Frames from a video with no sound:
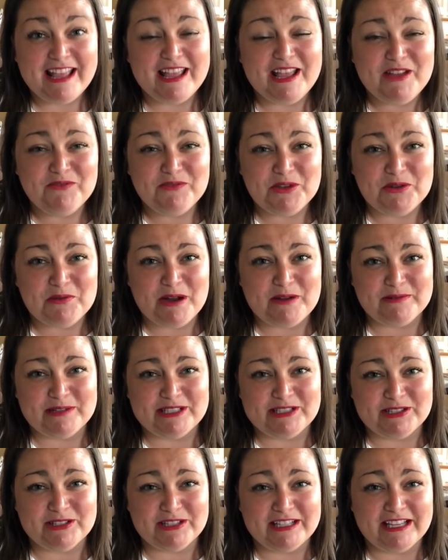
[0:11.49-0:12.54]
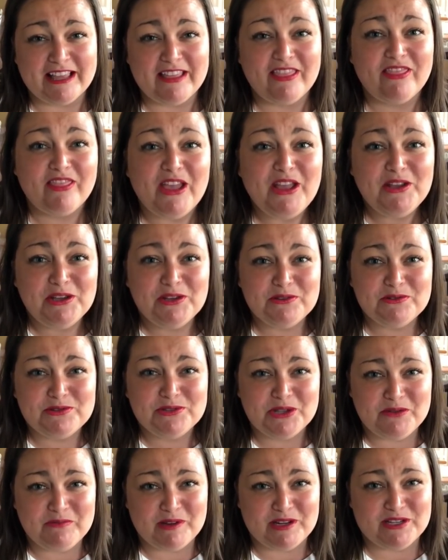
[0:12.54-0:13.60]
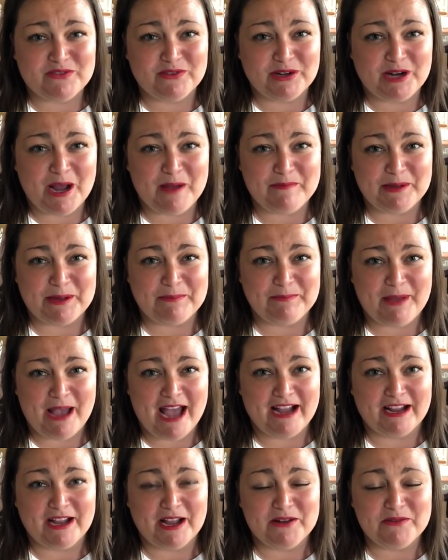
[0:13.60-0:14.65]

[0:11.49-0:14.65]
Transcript: If you are returning, thank you so much for coming back.